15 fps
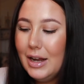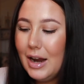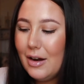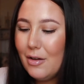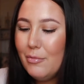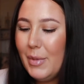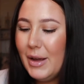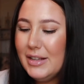And
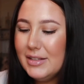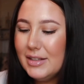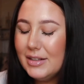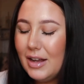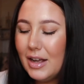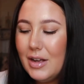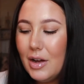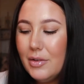I've
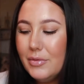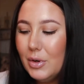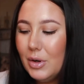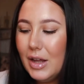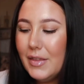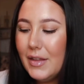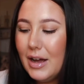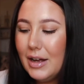basically, like, I feel
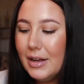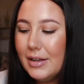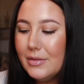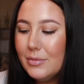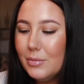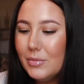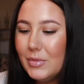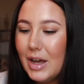like that
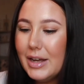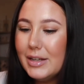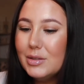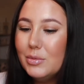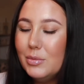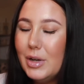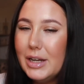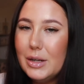is
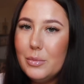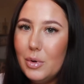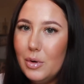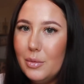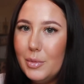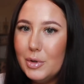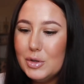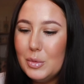an
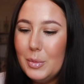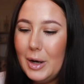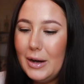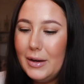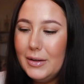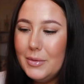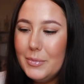important module, but